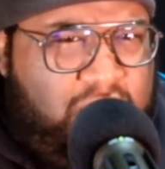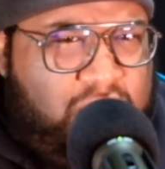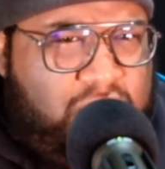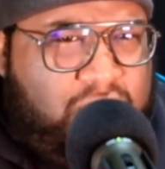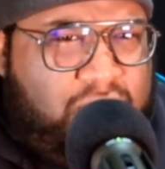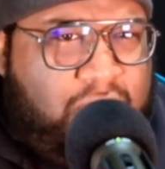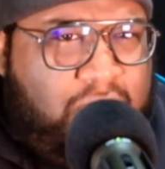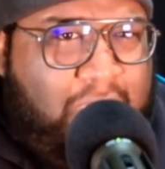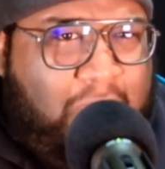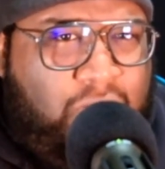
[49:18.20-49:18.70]

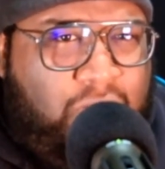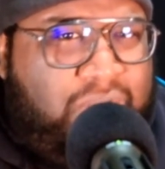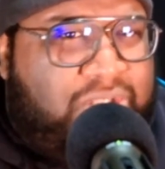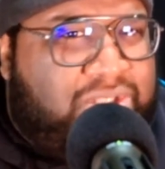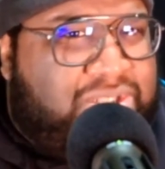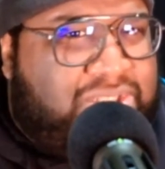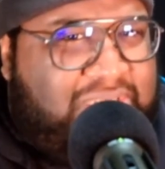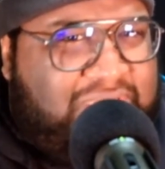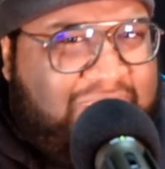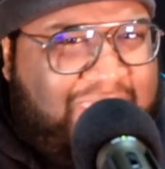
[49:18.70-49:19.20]
I want to see
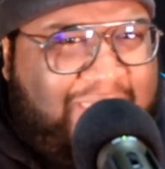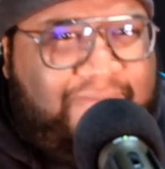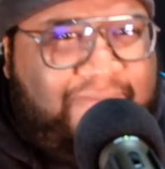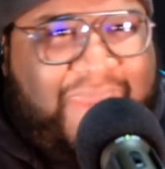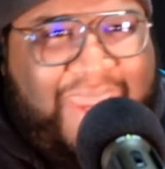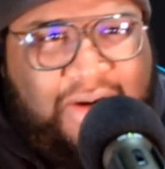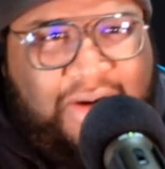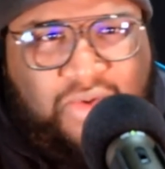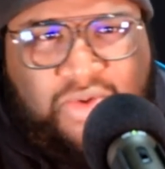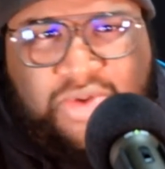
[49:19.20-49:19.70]
that
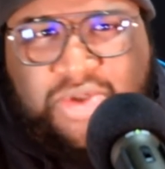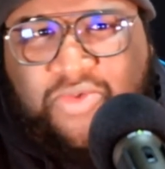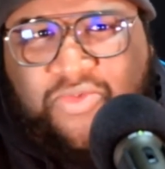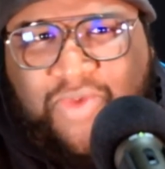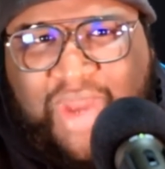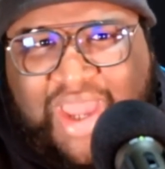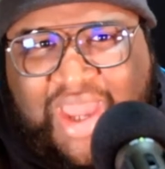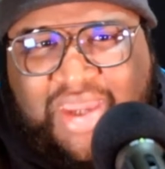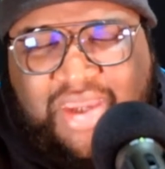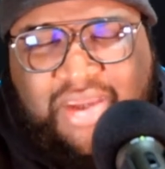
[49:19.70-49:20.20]
battle on the
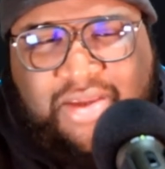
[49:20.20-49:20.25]
Riot.